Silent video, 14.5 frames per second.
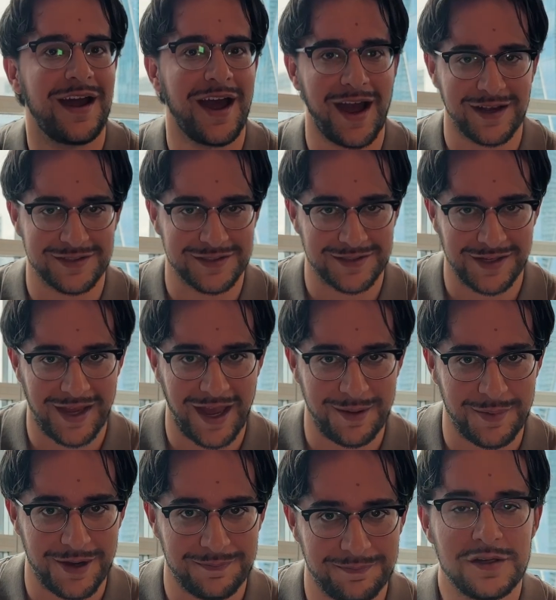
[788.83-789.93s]
Access to
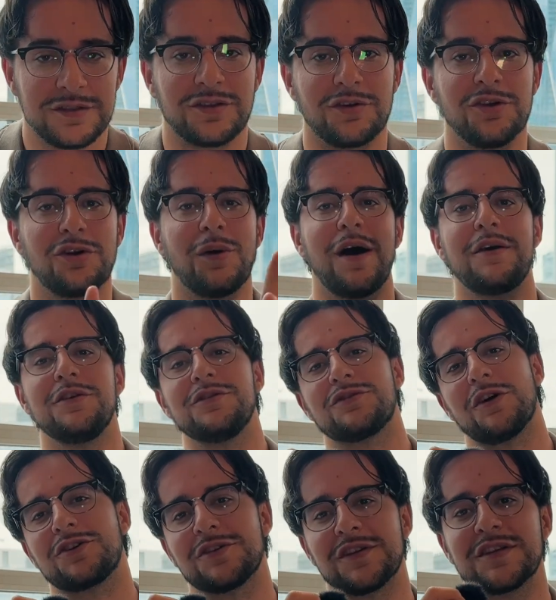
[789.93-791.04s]
gamma. So you go out and you
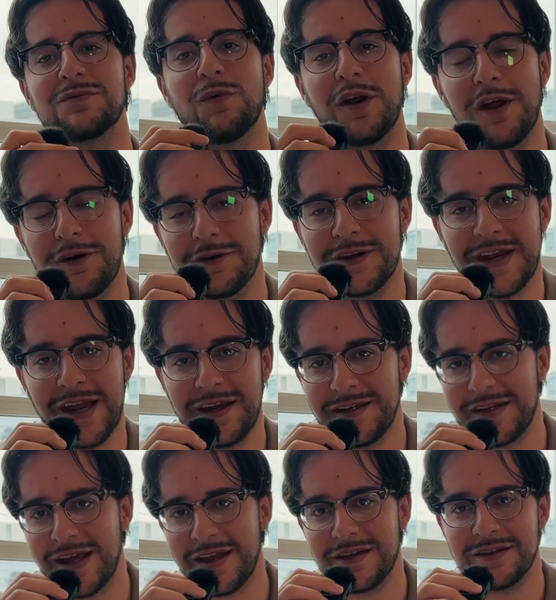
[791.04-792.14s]
structure this one hundred eighty
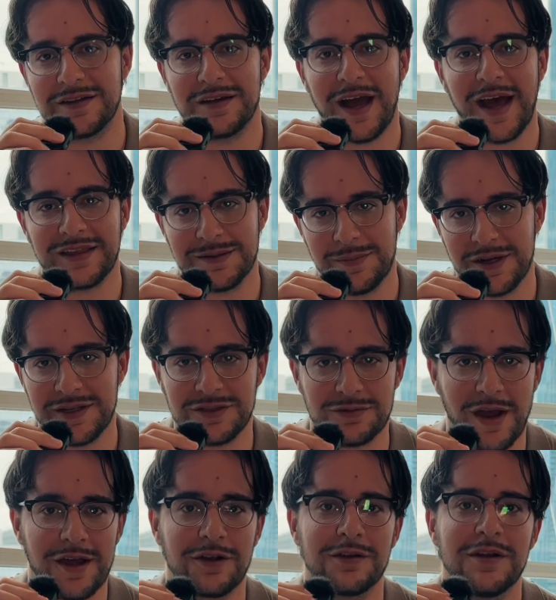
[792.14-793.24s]
day at the money
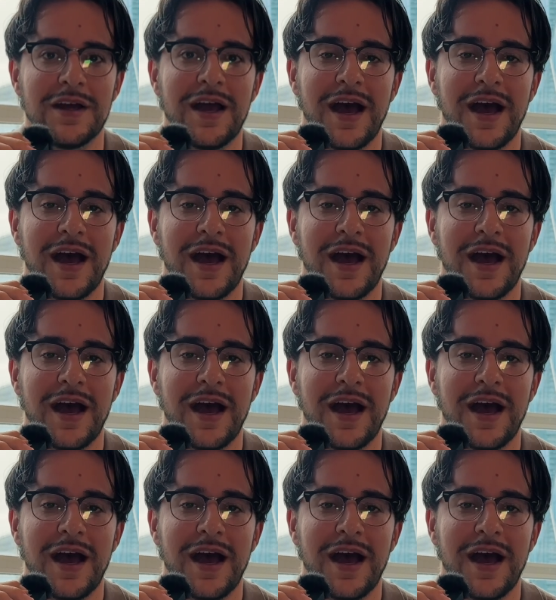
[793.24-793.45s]
straddle